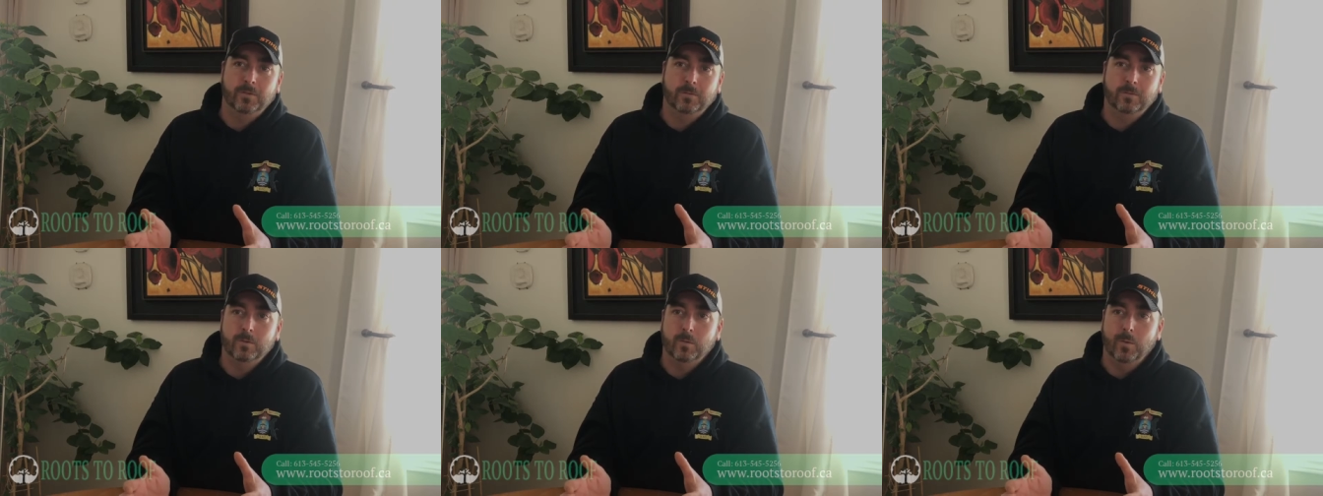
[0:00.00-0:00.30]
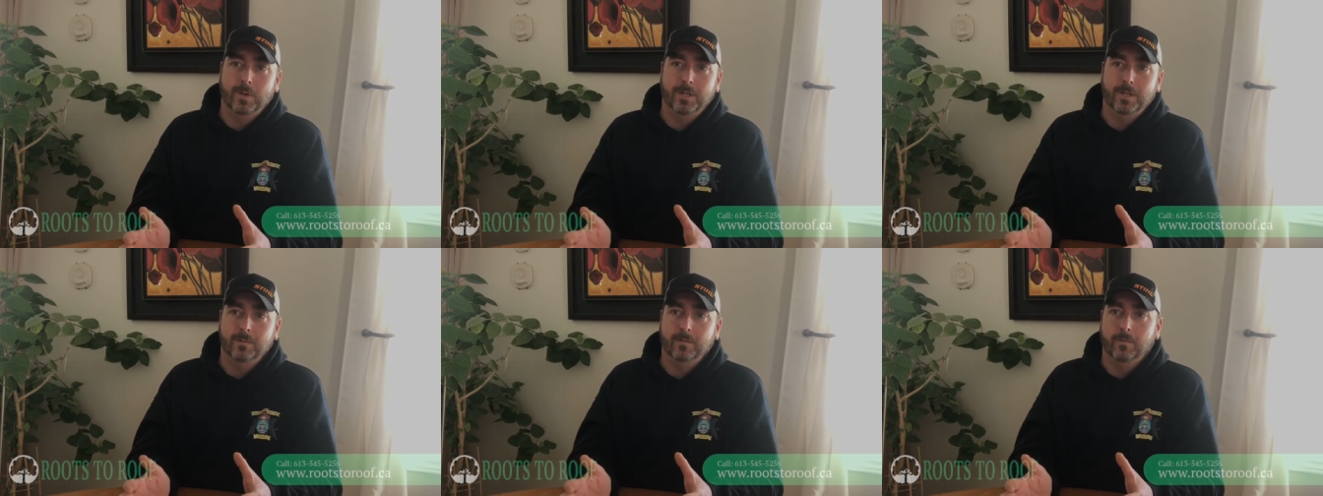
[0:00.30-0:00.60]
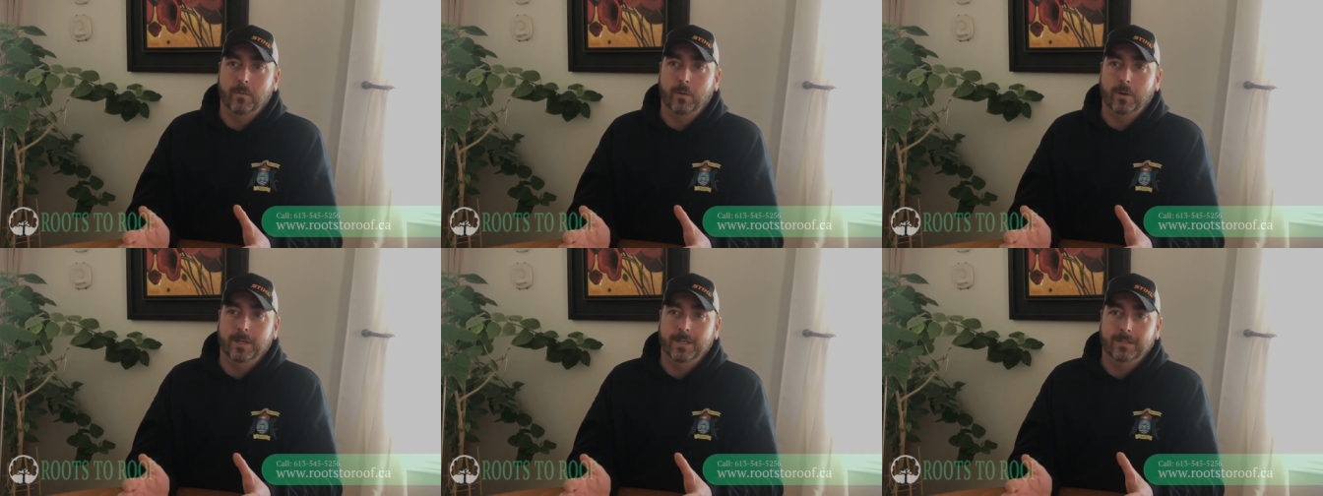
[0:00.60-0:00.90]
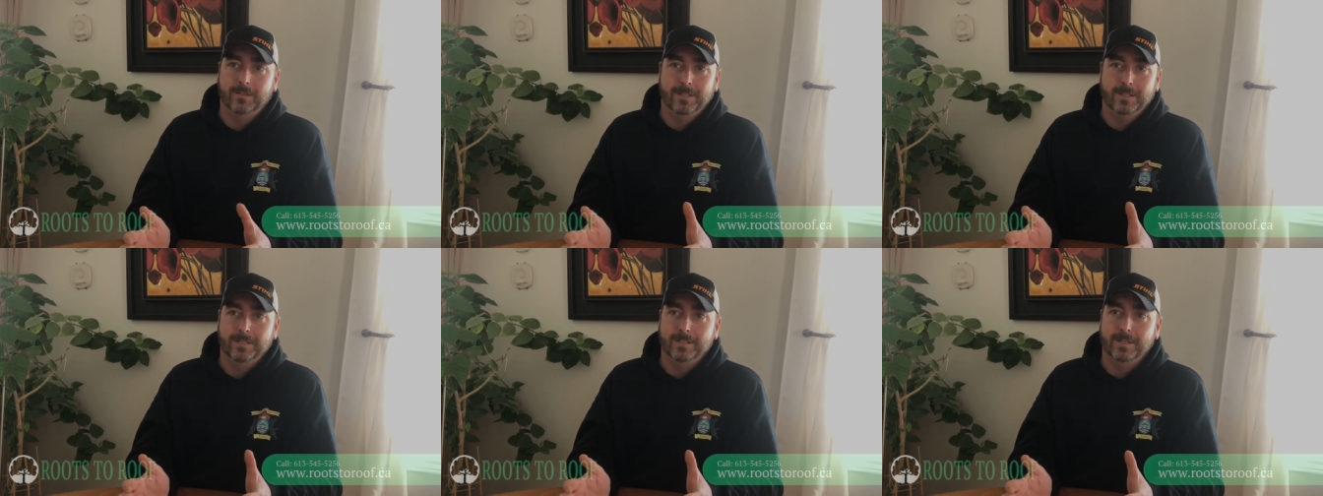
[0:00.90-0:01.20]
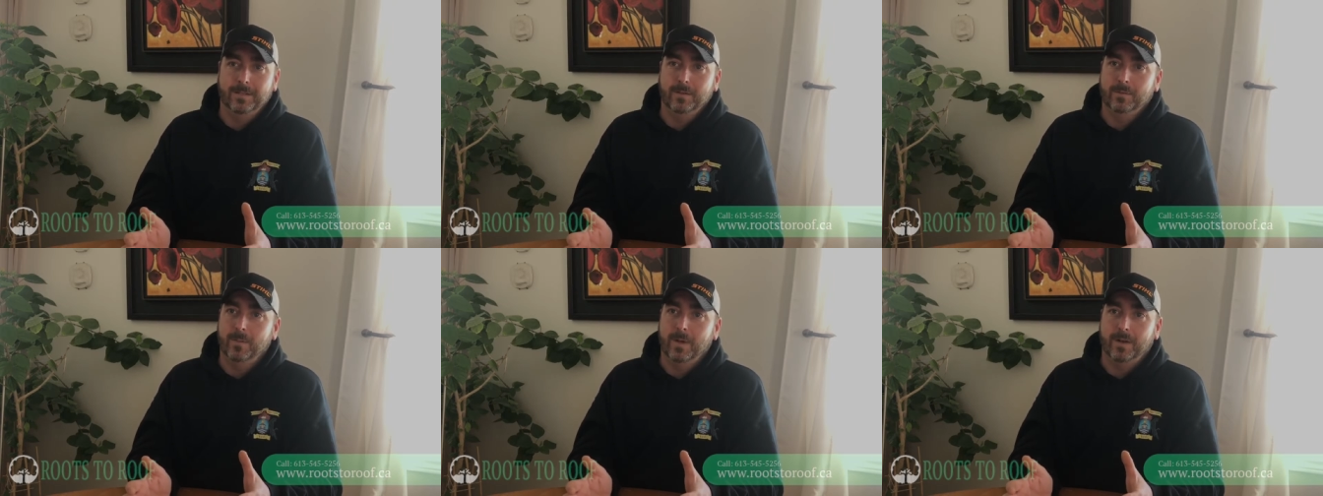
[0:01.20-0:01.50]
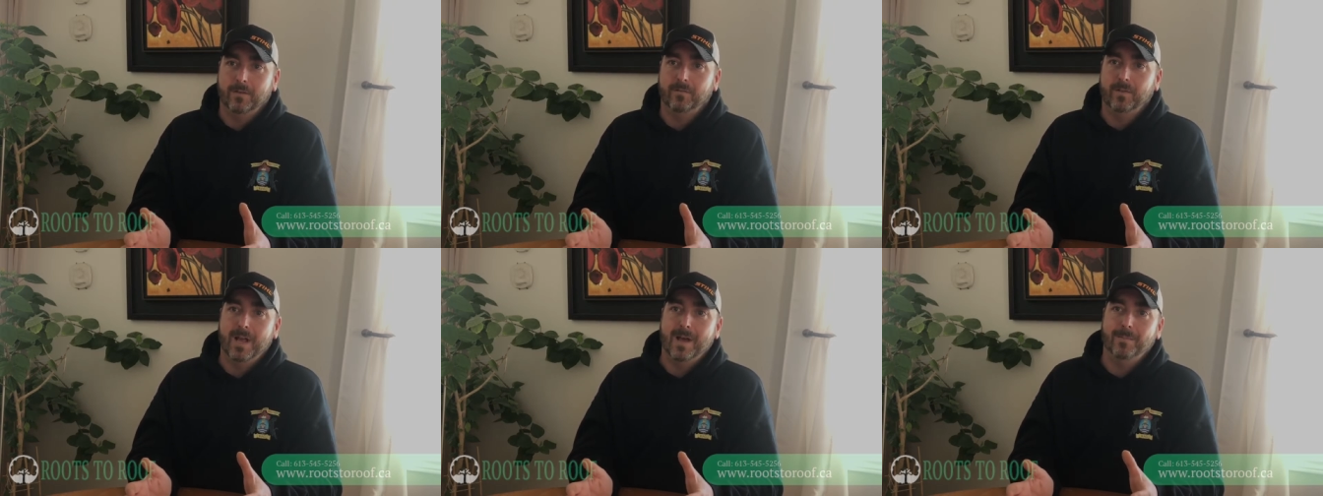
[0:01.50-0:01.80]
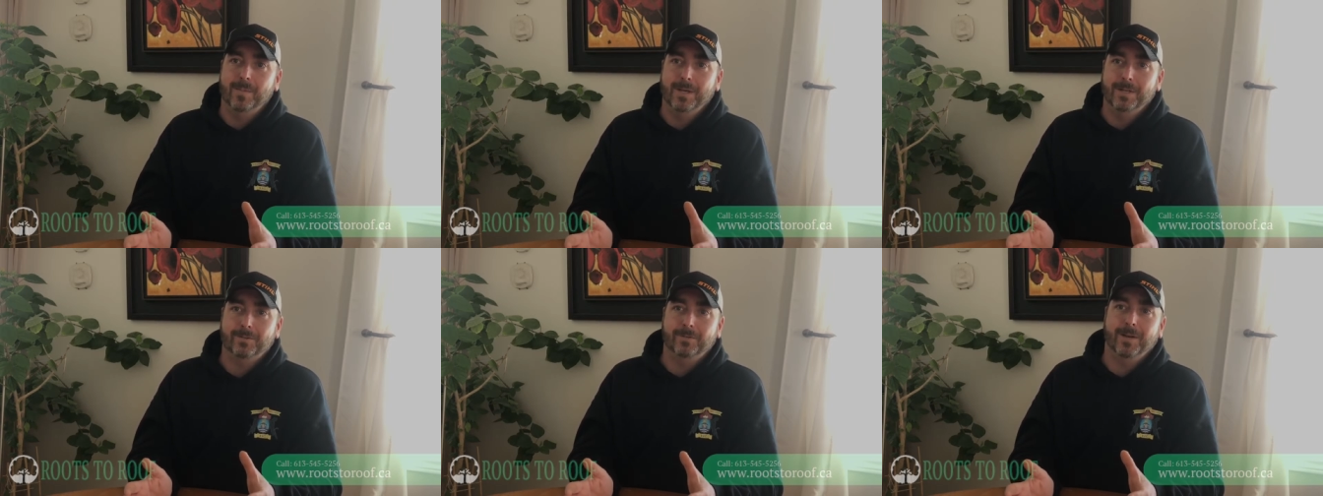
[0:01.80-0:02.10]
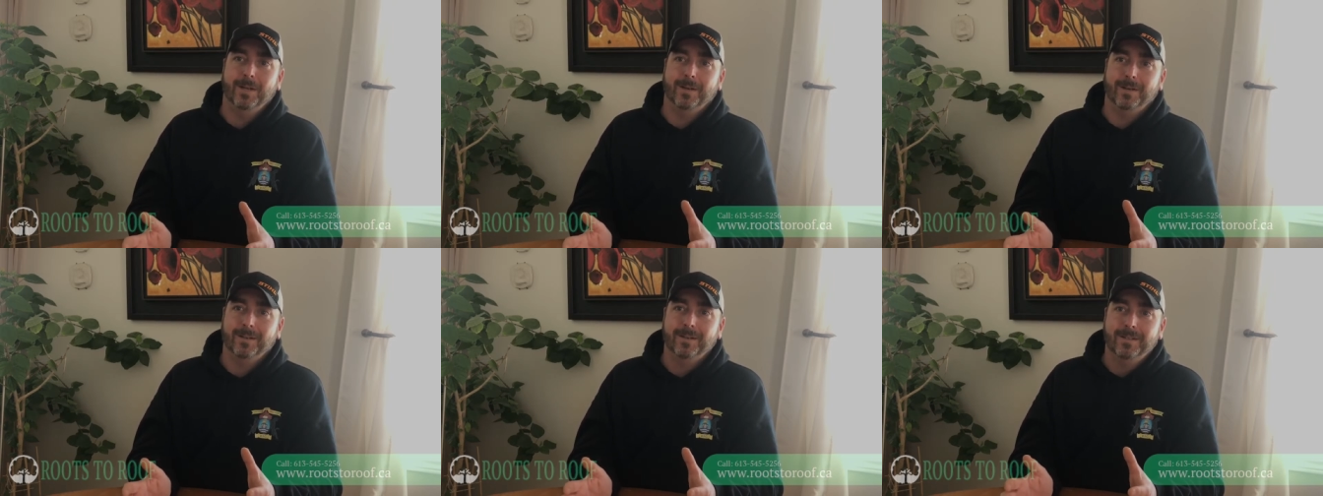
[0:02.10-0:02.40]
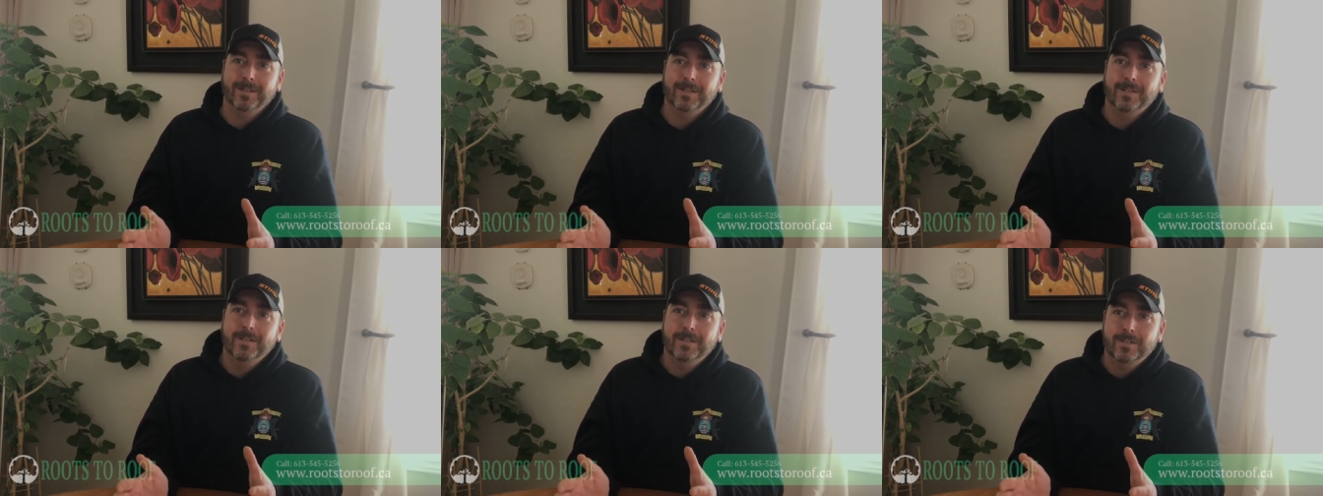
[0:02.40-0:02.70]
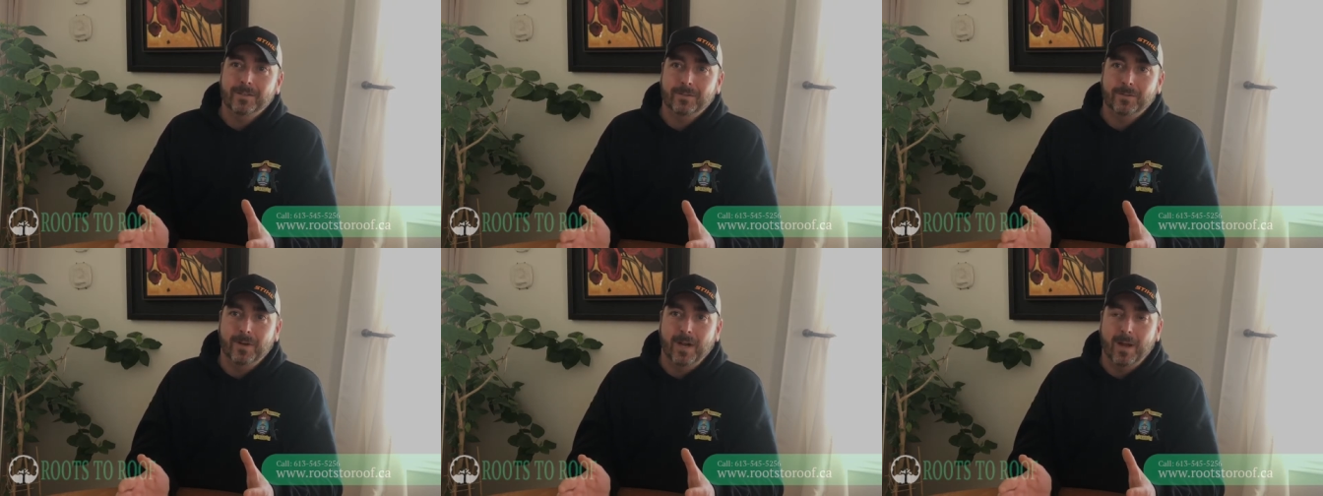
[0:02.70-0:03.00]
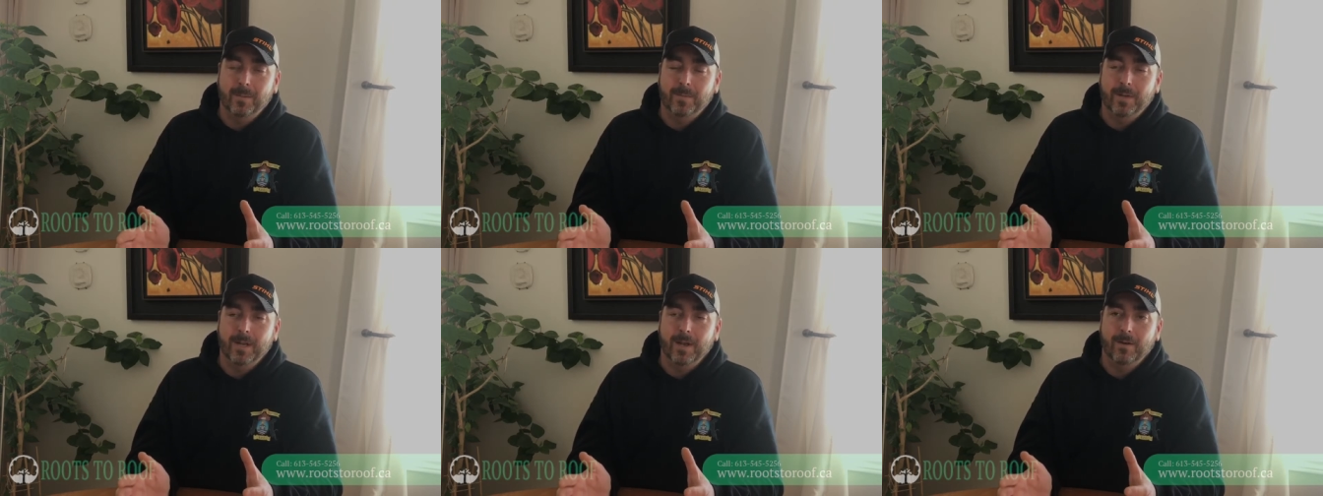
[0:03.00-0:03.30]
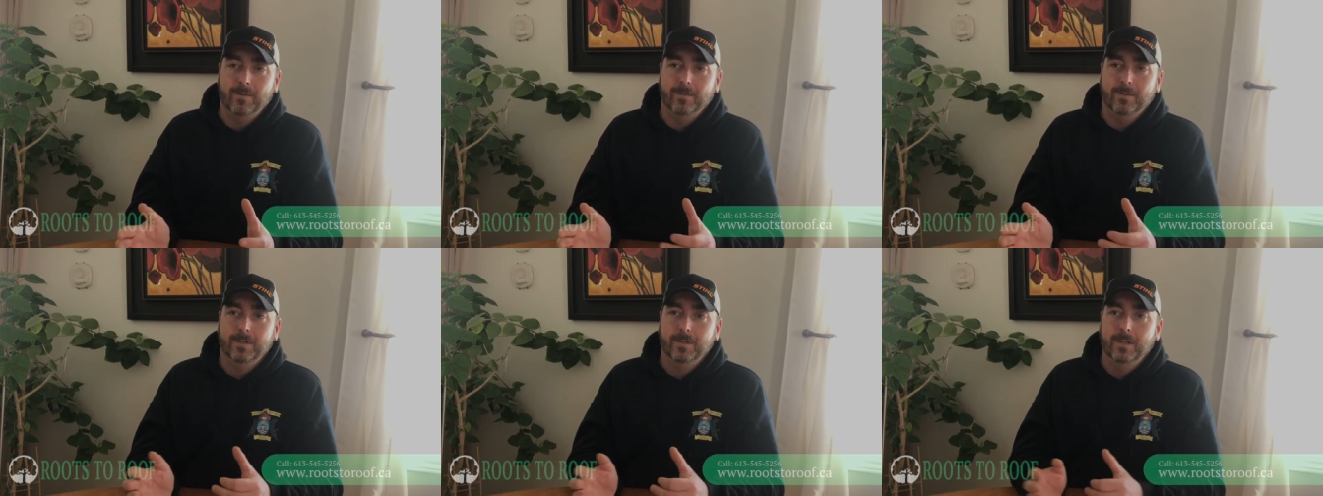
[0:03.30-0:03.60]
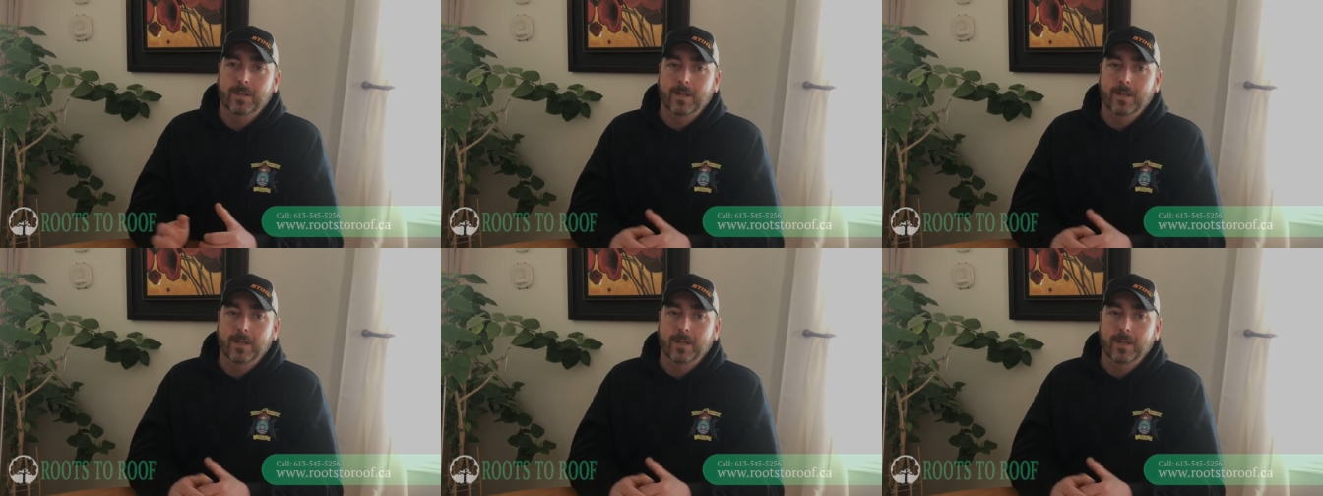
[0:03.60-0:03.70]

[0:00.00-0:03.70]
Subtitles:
20, 40, 60 of them on a flatbed trailer, strapped down.